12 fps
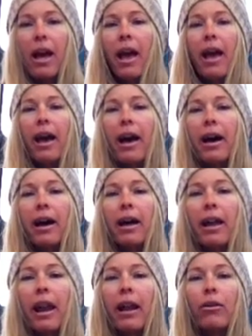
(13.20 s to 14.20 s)

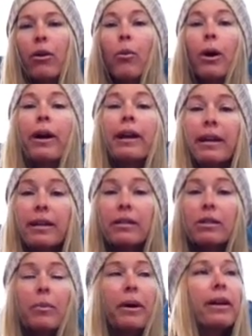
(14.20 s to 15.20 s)
and I don't know where he
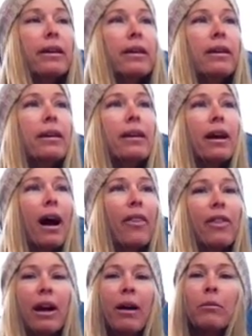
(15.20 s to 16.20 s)
is, but I
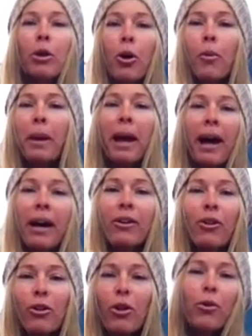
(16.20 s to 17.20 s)
think I'm low man
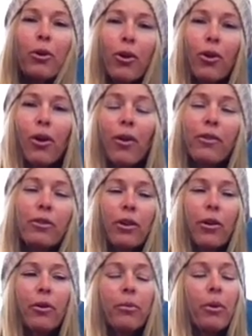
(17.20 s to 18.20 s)
or low girl on the
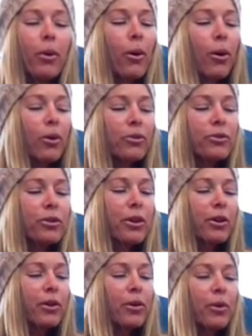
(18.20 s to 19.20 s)
totem pole,
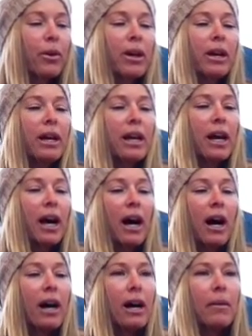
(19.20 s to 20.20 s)
so
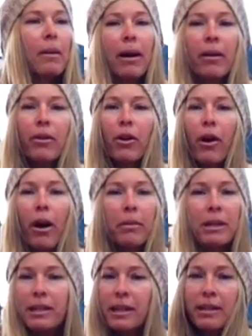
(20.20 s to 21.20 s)
I don't know how
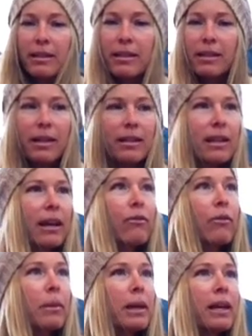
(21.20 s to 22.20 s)
many days it's going to take
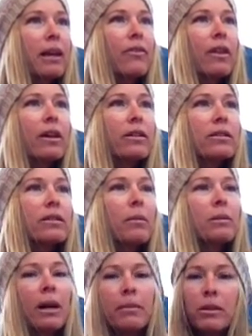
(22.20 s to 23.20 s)
for me to get this.
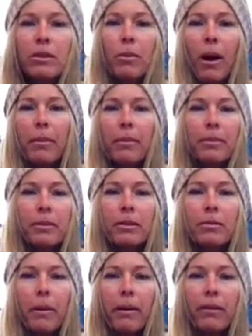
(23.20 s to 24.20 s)
Sometimes it's probably
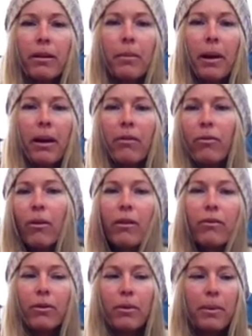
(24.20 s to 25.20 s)
just better to pay for
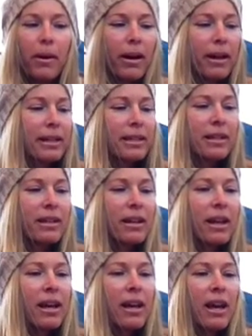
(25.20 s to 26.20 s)
it full price and
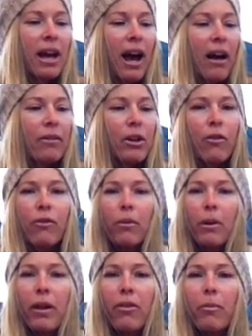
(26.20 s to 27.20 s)
have it over
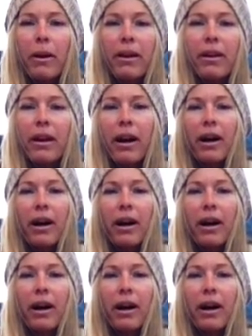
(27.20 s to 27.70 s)
with, but